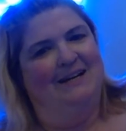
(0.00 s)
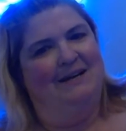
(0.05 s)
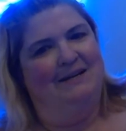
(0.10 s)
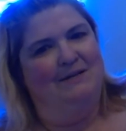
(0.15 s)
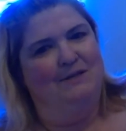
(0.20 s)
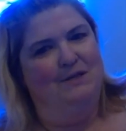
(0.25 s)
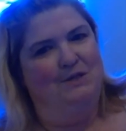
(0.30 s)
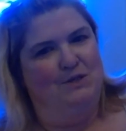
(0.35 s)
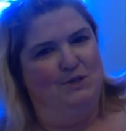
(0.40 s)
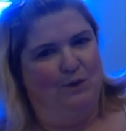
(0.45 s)

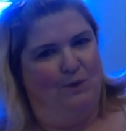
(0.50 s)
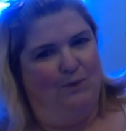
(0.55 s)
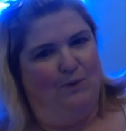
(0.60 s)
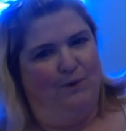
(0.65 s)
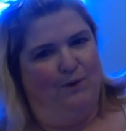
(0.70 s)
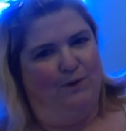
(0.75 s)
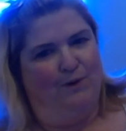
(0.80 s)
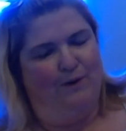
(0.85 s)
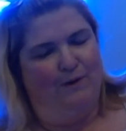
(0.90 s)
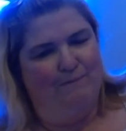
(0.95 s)

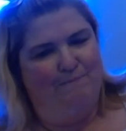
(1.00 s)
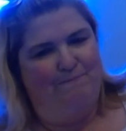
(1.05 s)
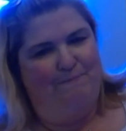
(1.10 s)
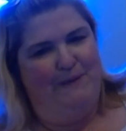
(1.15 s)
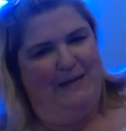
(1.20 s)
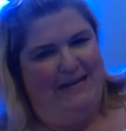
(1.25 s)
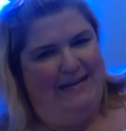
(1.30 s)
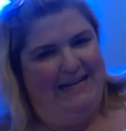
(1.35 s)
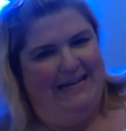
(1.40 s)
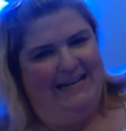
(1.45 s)
adore
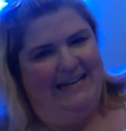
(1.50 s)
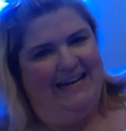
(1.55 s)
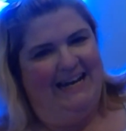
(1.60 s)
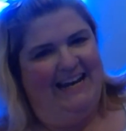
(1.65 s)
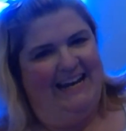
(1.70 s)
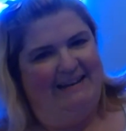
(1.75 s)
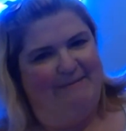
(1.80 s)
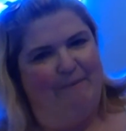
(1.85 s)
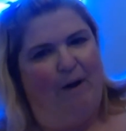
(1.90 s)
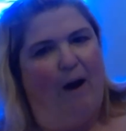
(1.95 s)
being
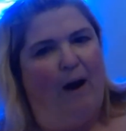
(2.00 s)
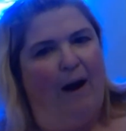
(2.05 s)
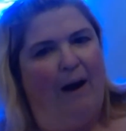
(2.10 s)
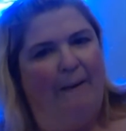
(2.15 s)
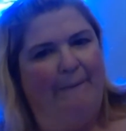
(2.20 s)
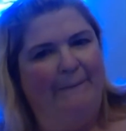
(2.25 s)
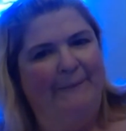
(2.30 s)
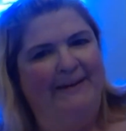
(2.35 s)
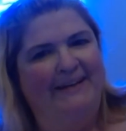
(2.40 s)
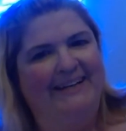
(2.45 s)
a
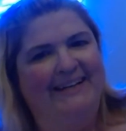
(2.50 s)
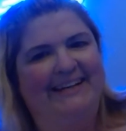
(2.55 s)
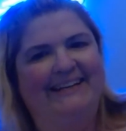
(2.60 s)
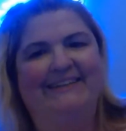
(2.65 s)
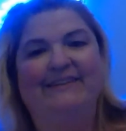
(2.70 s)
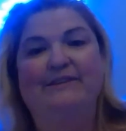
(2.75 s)
mom and